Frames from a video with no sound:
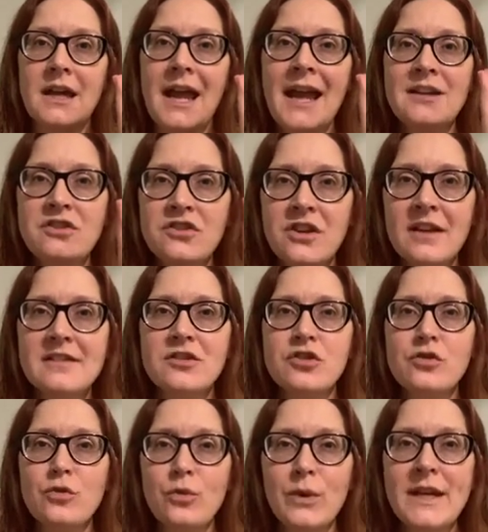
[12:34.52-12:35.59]
And just
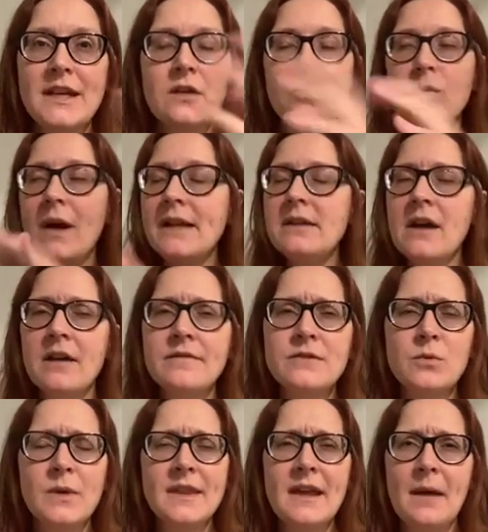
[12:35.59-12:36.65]
treat, oh, I
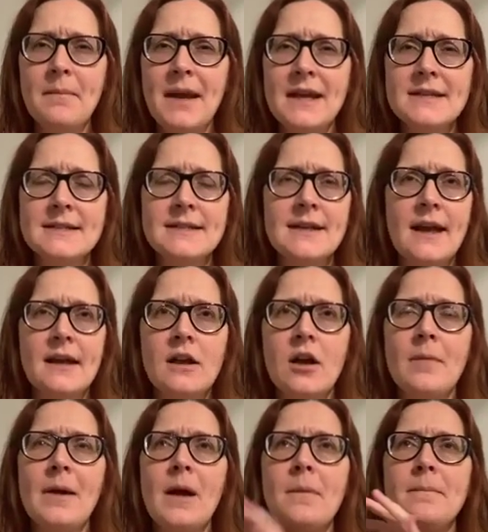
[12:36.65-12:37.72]
loved what that man said
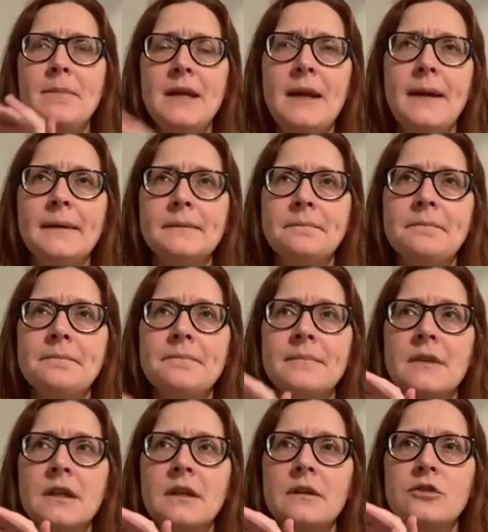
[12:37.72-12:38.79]
about
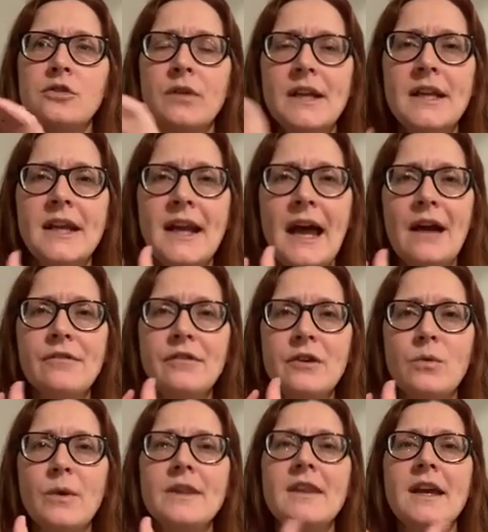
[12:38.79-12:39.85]
treating
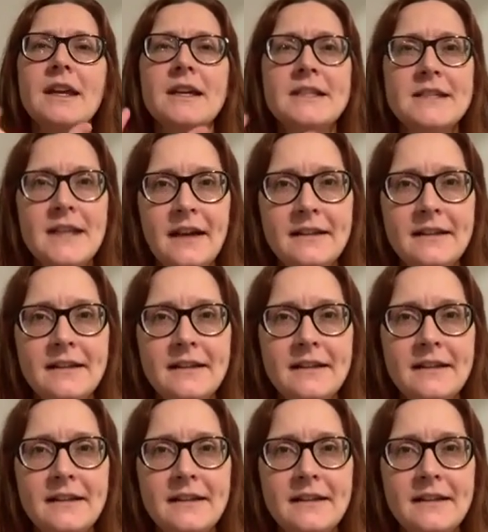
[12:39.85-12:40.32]
everyone like a